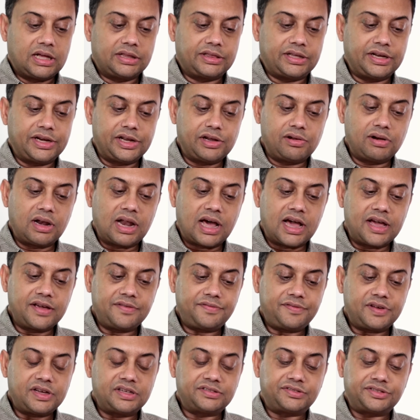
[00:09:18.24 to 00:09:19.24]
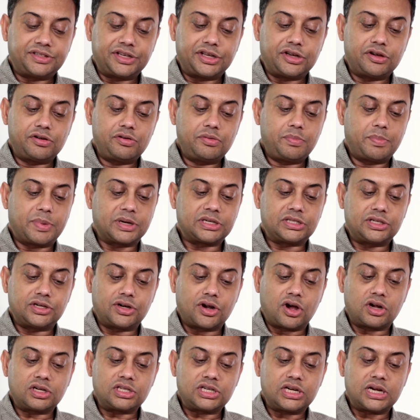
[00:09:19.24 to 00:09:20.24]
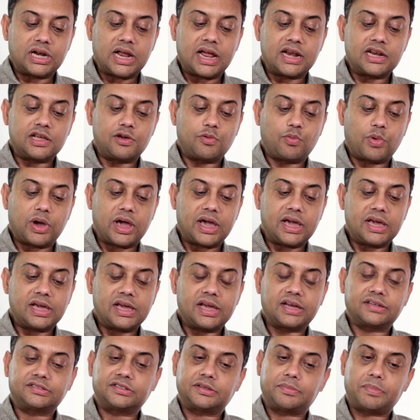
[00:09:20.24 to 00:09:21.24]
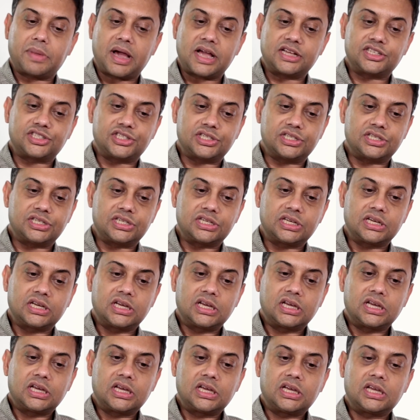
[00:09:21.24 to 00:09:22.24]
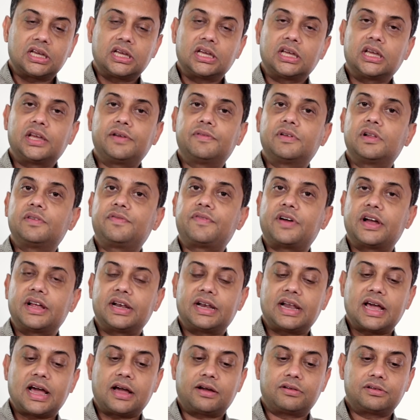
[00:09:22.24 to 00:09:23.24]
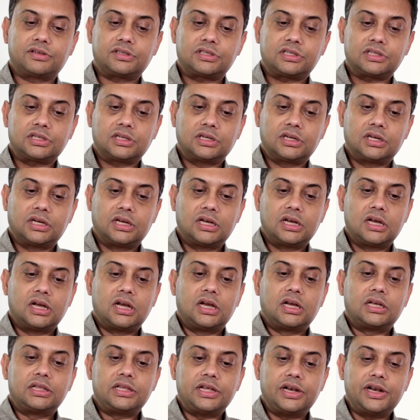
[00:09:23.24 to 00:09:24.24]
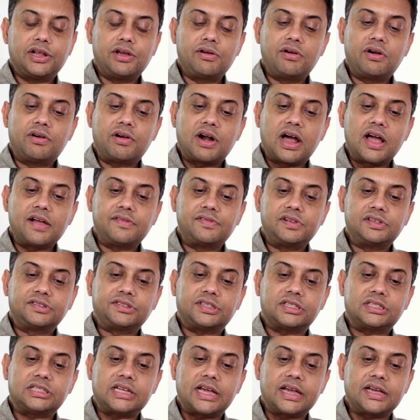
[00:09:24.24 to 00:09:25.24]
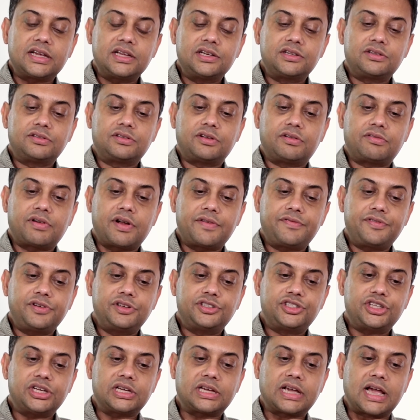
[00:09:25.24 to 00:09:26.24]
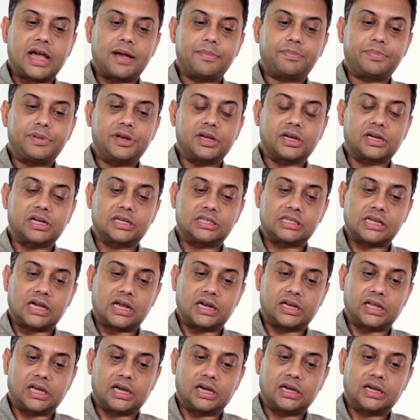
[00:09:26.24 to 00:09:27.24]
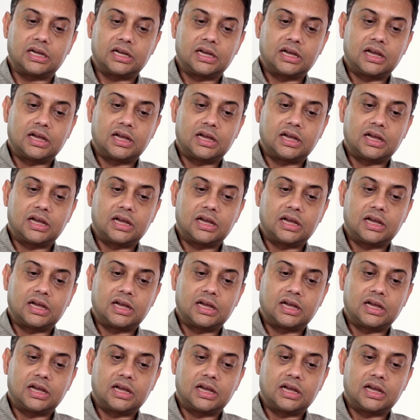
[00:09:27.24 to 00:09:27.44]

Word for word: The new life is new, but not in any way he has imagined. He will find out. The new arrivals are taken to the refugee camp near Catania.